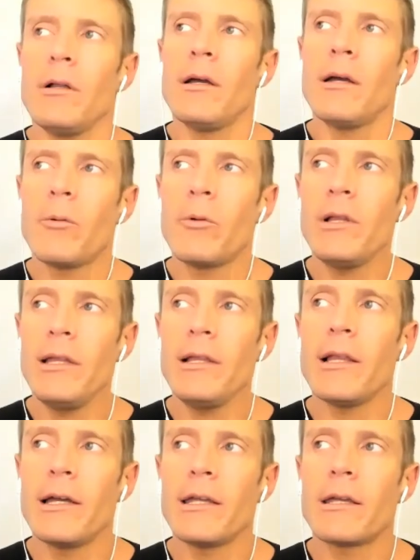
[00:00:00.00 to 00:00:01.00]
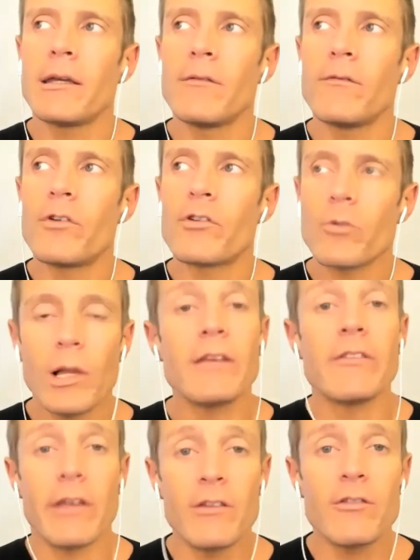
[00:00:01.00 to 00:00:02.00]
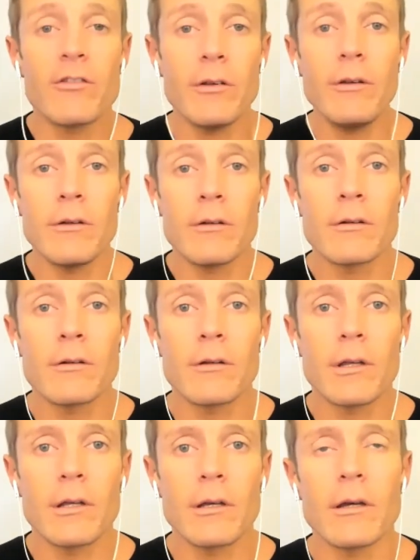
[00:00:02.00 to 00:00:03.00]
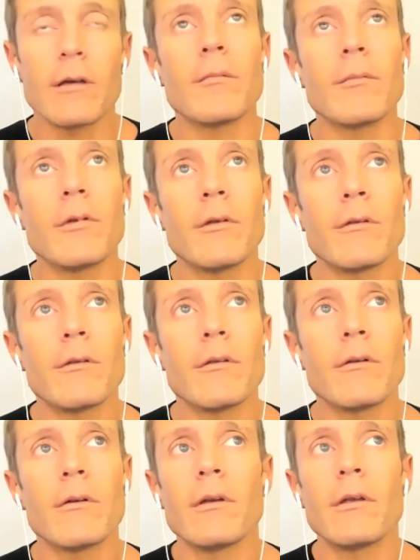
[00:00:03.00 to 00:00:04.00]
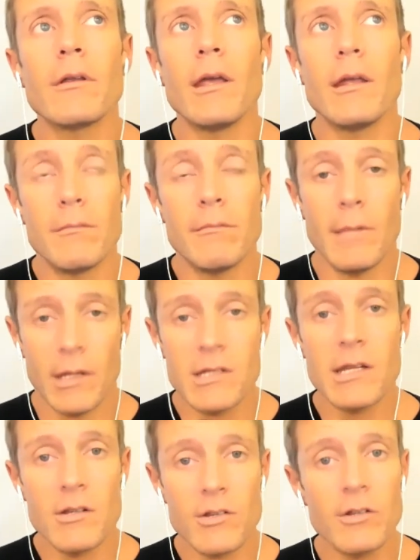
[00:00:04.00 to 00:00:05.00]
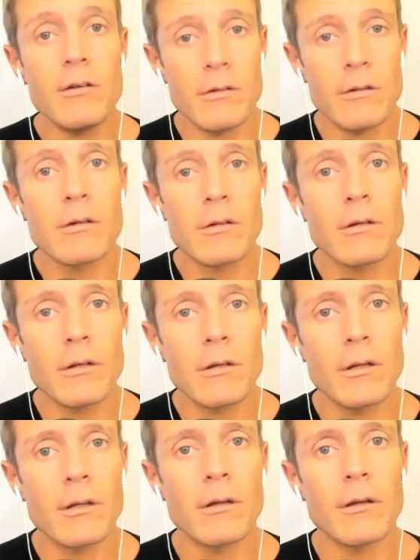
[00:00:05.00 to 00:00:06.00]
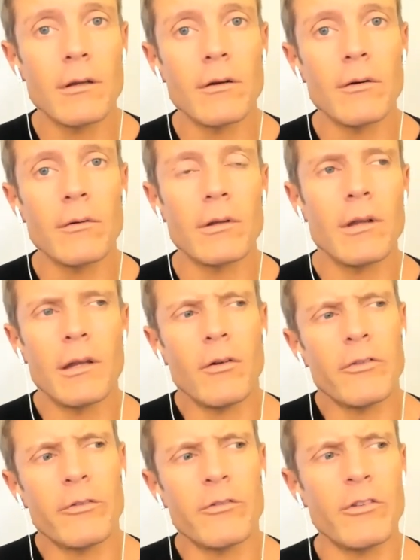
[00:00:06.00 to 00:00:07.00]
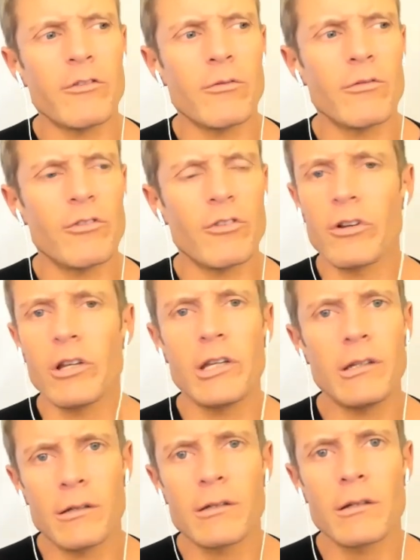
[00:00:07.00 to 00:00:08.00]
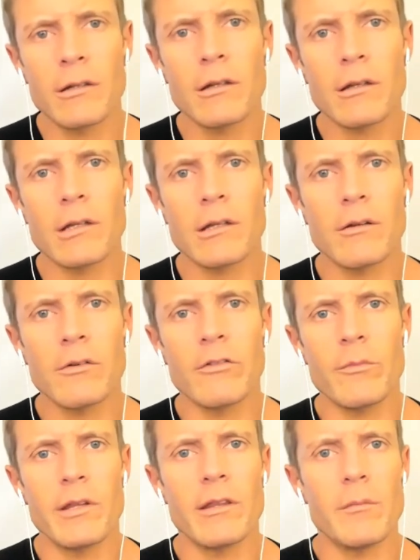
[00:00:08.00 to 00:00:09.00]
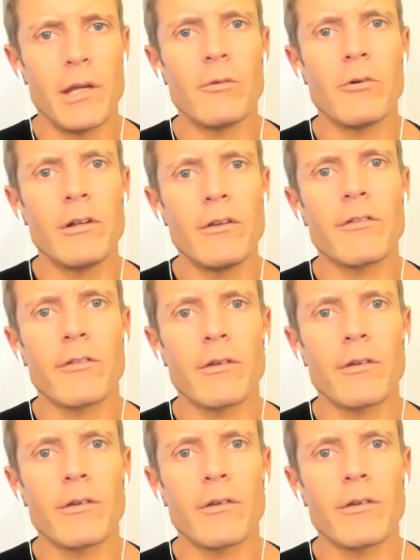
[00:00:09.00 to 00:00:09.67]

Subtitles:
I really like visualization and meditation, and also just journaling. Like those would be the main ones.